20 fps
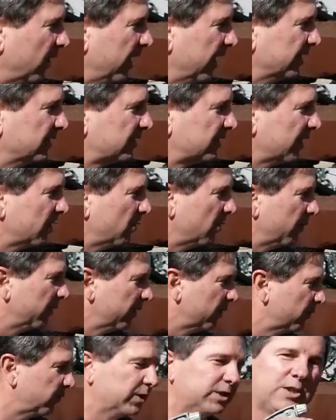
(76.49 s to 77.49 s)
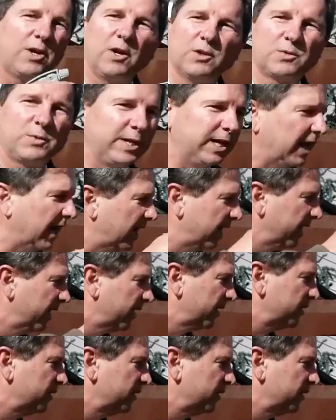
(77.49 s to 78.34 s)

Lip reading: ahead and see what results we get out of here.